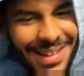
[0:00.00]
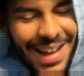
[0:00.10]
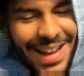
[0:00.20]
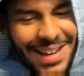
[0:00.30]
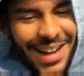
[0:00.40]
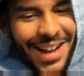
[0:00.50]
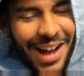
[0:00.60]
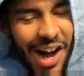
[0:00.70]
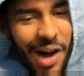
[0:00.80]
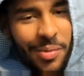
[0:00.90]
They in the
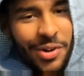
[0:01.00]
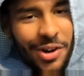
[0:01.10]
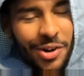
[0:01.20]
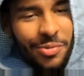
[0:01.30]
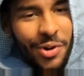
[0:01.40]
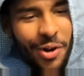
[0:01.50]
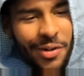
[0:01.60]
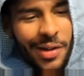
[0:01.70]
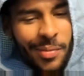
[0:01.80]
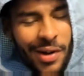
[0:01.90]
cop car
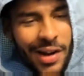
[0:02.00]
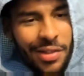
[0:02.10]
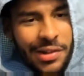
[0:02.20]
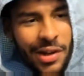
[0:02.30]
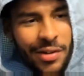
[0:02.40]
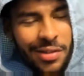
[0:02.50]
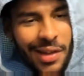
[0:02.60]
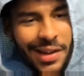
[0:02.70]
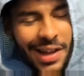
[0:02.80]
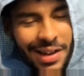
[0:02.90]
rolling, bro. I just noticed
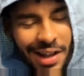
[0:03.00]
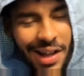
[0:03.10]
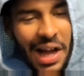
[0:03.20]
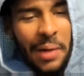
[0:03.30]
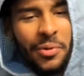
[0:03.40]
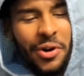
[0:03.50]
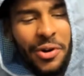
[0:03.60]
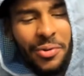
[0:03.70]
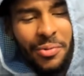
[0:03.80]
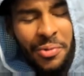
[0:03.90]
that. They in the cop
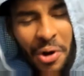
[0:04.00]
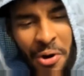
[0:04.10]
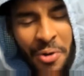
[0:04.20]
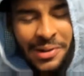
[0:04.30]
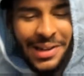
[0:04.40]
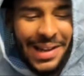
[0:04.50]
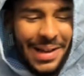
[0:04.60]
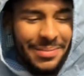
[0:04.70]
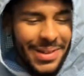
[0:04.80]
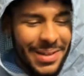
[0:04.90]
car rolling
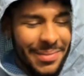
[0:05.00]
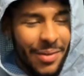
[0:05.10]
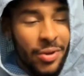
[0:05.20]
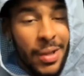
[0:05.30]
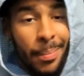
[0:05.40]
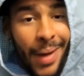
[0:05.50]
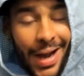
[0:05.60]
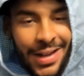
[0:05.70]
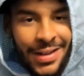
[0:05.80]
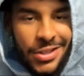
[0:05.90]
that bit, man. With the
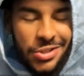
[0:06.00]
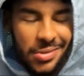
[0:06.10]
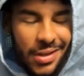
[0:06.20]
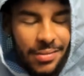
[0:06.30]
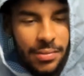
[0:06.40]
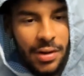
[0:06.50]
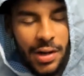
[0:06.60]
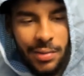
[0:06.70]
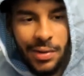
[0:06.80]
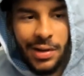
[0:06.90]
body in the trunk, bro.
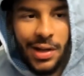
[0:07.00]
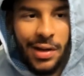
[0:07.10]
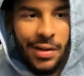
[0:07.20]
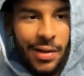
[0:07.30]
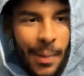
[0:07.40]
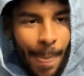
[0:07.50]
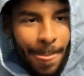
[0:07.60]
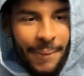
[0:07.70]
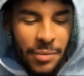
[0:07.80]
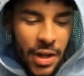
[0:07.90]
Come on now.
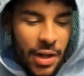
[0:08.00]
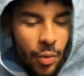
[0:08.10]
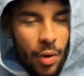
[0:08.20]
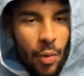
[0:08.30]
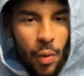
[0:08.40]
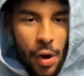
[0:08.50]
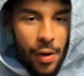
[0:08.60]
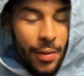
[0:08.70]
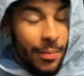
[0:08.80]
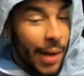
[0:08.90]
Woo
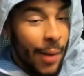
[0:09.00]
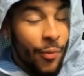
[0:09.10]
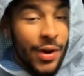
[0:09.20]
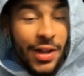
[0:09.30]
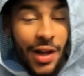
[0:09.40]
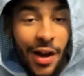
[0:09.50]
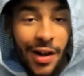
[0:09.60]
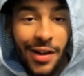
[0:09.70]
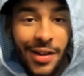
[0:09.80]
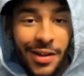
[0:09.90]
woo! I'm one of y'all.